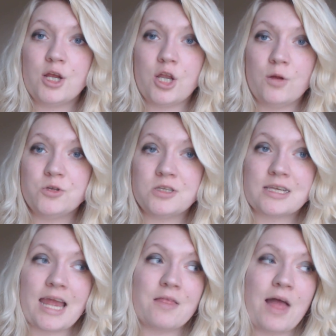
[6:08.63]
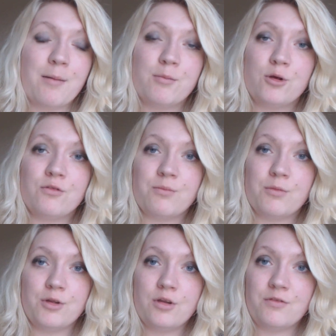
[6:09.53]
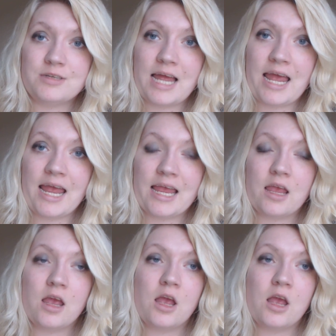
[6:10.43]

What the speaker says: Just to get that movement of the day.